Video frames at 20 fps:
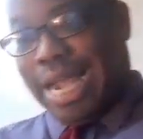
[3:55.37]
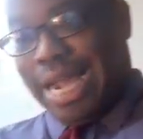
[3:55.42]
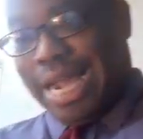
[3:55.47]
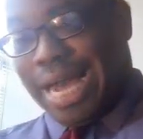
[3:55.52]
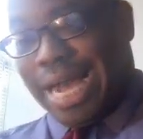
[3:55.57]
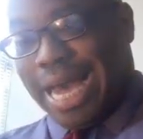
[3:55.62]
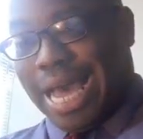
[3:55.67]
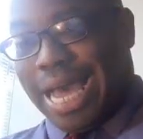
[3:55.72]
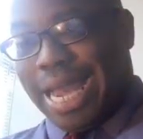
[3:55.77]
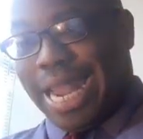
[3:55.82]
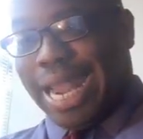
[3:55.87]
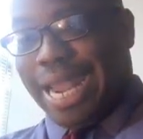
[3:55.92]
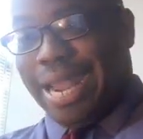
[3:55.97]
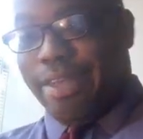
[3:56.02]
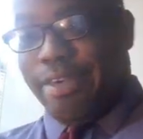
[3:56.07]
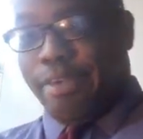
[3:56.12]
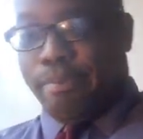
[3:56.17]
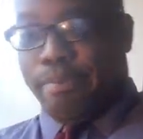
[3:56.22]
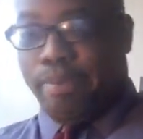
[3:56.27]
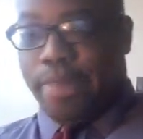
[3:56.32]
God had
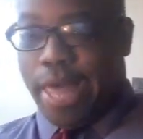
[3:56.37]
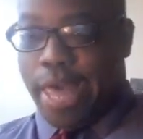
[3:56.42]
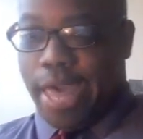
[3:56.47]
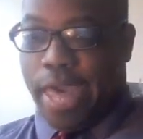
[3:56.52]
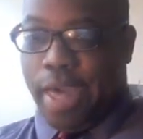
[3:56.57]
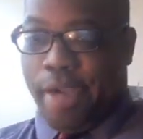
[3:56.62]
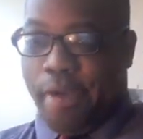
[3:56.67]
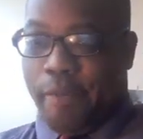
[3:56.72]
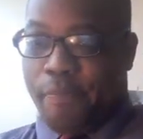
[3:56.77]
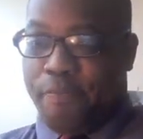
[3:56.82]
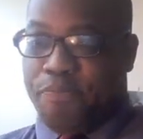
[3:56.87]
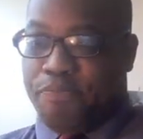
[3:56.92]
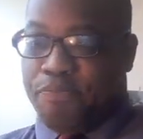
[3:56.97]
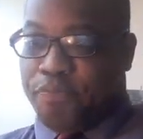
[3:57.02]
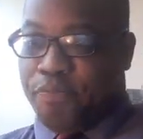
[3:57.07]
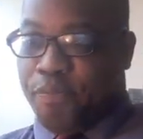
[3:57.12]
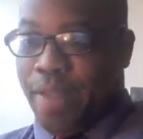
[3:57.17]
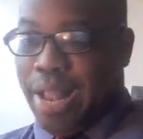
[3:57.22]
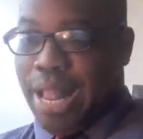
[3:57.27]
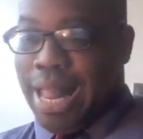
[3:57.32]
another plan.
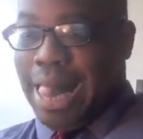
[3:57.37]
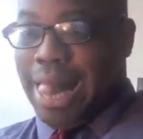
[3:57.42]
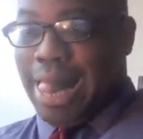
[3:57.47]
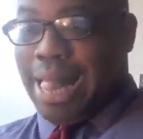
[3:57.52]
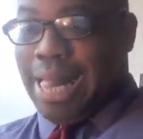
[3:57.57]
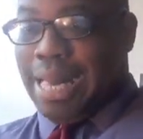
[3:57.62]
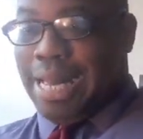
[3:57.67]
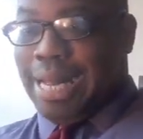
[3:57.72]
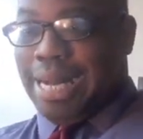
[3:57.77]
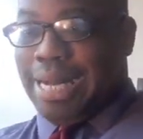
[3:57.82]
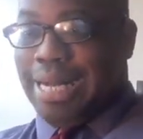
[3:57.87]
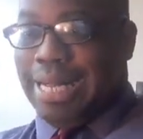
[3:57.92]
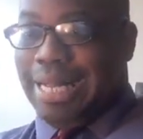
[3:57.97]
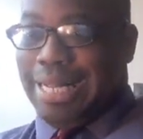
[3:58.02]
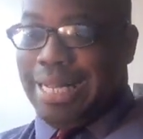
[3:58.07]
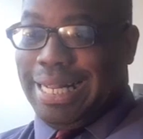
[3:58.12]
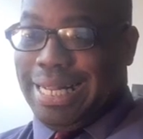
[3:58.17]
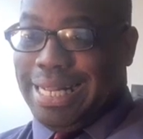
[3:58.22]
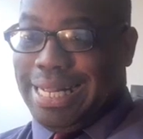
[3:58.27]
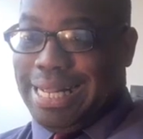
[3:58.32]

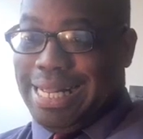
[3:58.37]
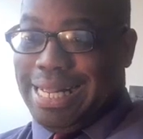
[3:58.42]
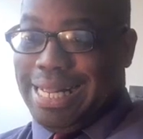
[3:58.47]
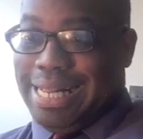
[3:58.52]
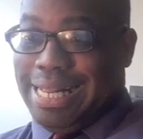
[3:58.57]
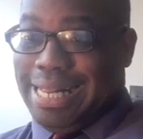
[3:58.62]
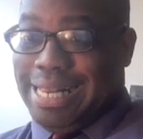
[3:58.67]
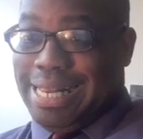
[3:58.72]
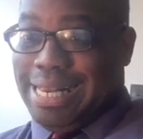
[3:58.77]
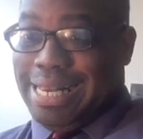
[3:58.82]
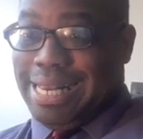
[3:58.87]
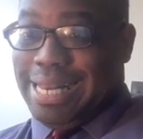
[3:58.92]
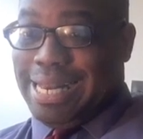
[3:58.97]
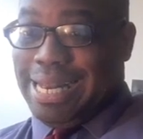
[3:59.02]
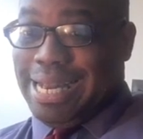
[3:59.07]
Ah,